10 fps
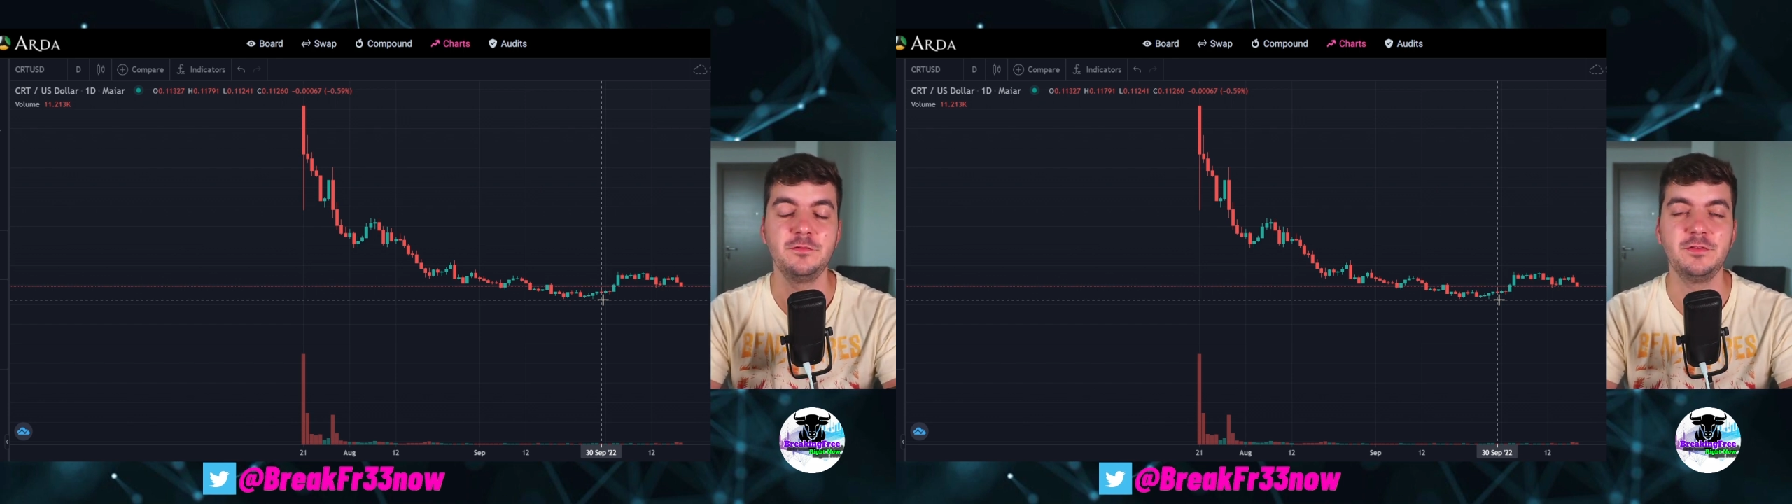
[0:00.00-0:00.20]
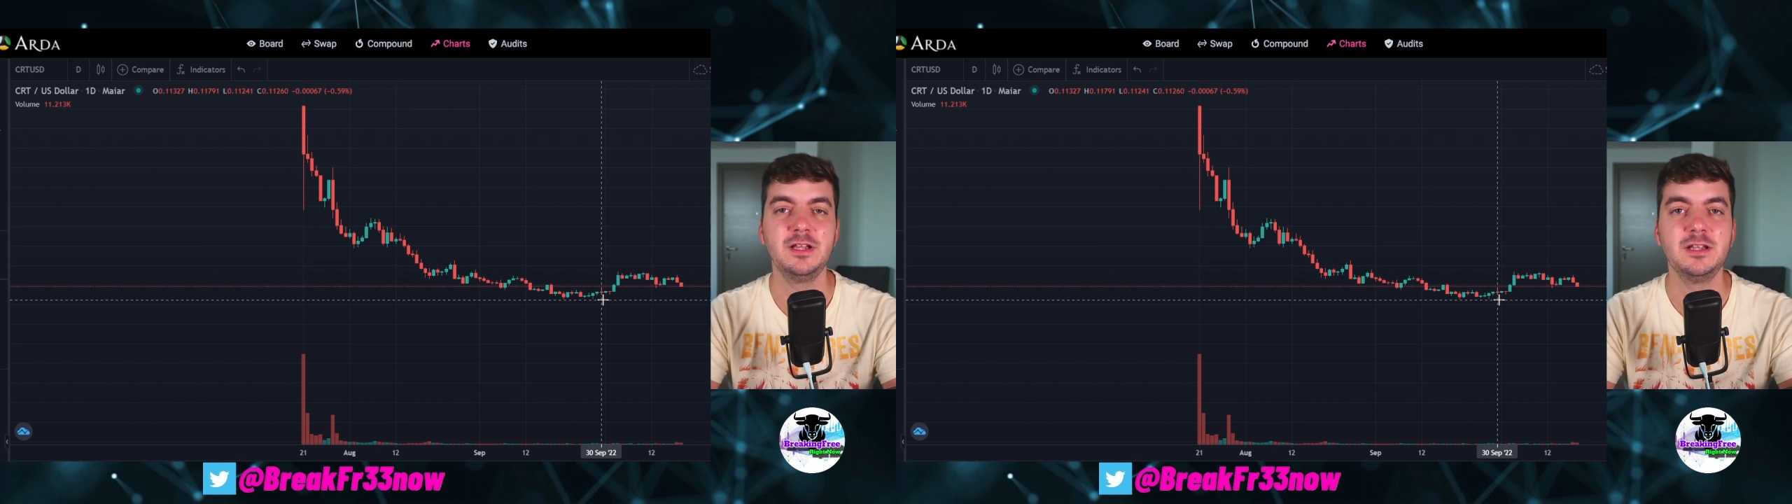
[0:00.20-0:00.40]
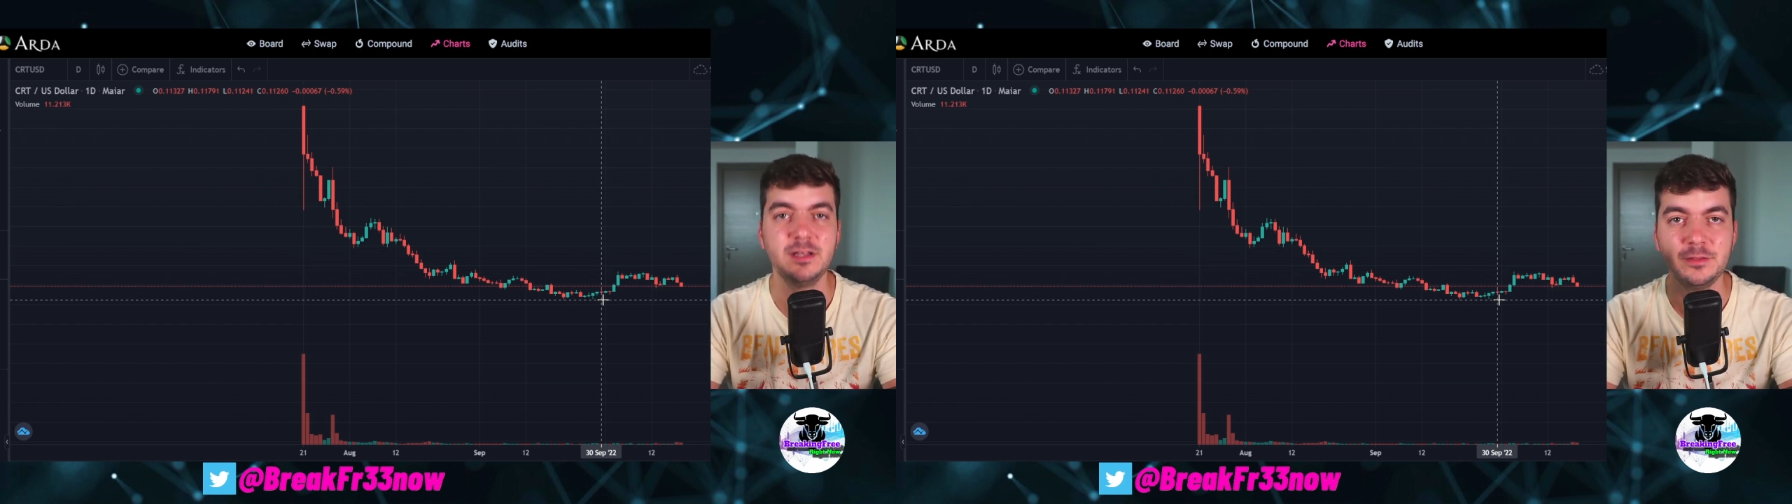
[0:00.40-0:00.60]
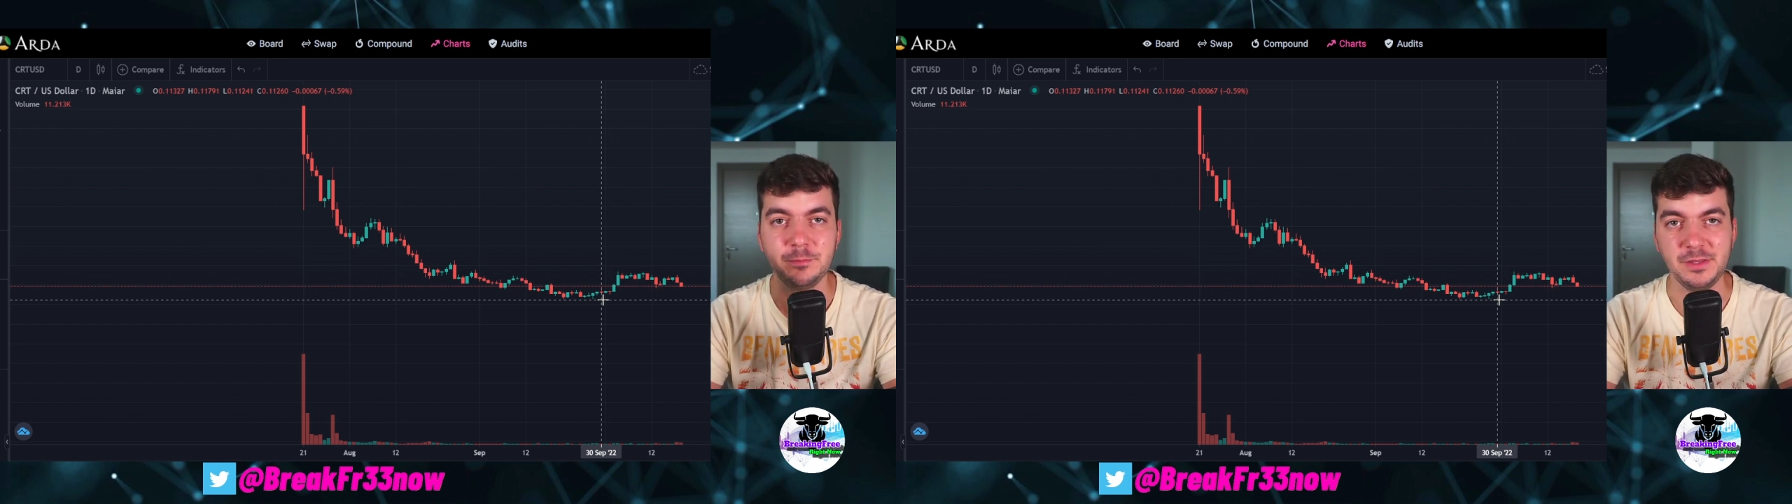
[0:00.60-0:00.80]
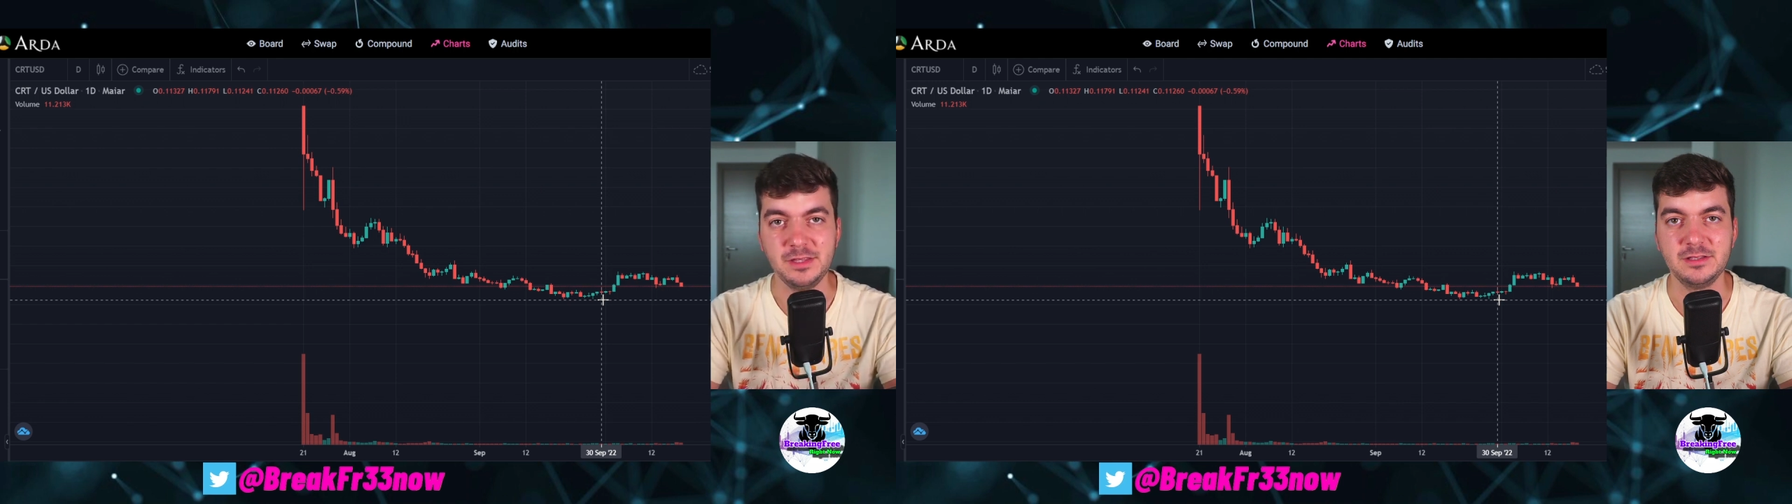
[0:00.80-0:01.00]
will
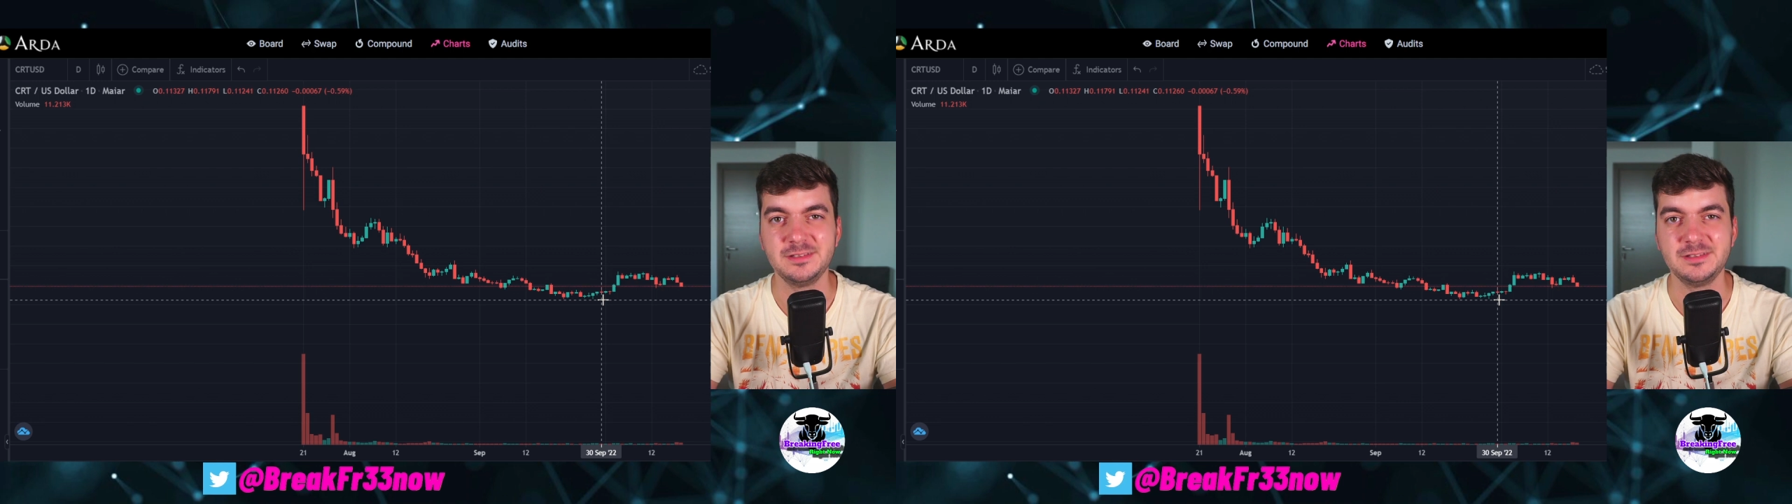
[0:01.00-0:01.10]
peak.